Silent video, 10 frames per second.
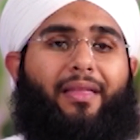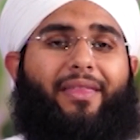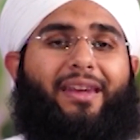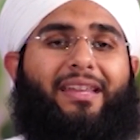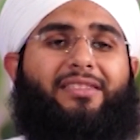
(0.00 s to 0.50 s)

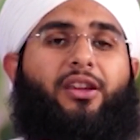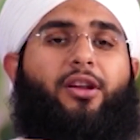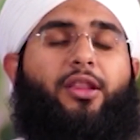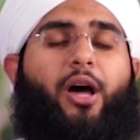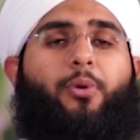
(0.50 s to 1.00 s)
Then he
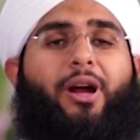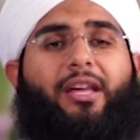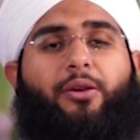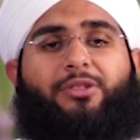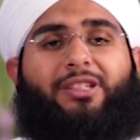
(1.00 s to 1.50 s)
sallallahu
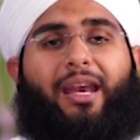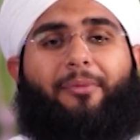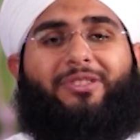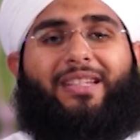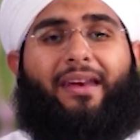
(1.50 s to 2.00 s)
alayhi wa
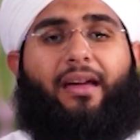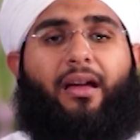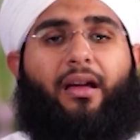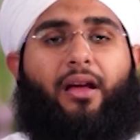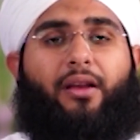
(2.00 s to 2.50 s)
sallam said,
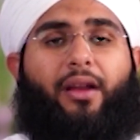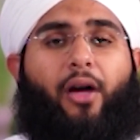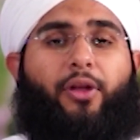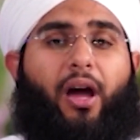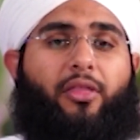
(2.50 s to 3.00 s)
"Now
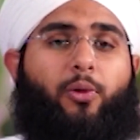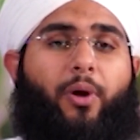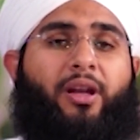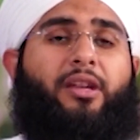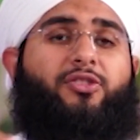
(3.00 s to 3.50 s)
the other
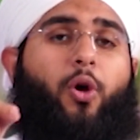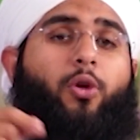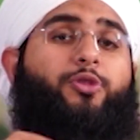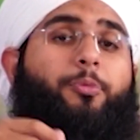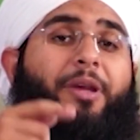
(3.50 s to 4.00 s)
one is
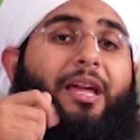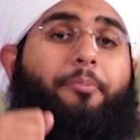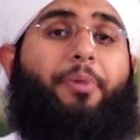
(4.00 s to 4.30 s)
also being